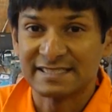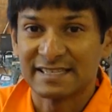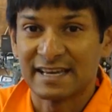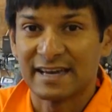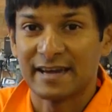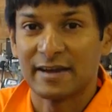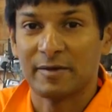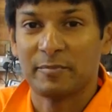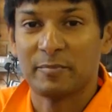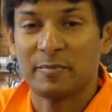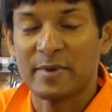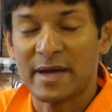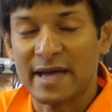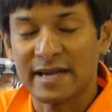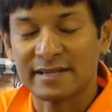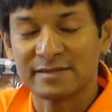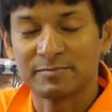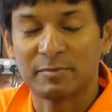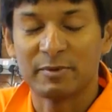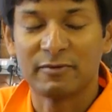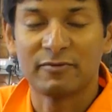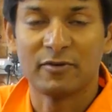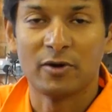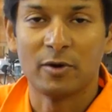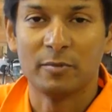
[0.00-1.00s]
say a
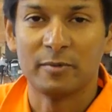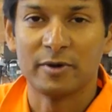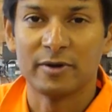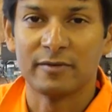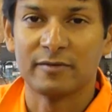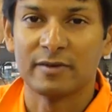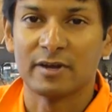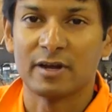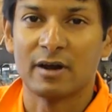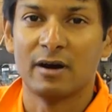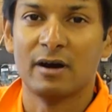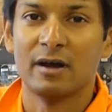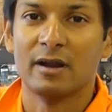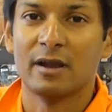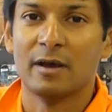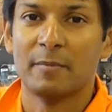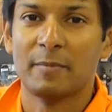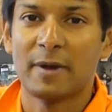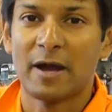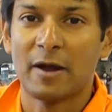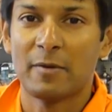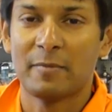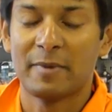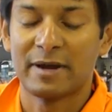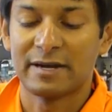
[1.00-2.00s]
bit before moving on
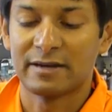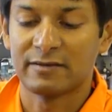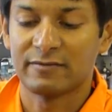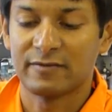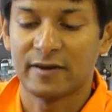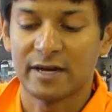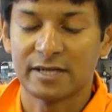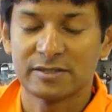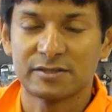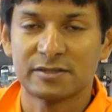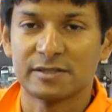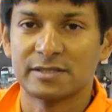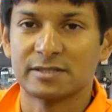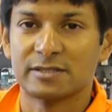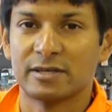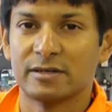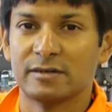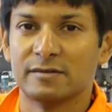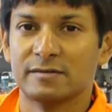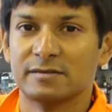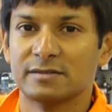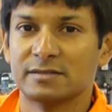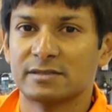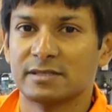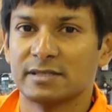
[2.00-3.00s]
about manufacturing
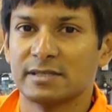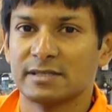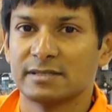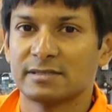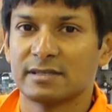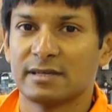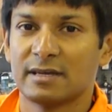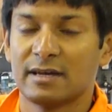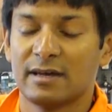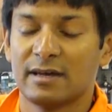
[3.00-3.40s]
tolerances,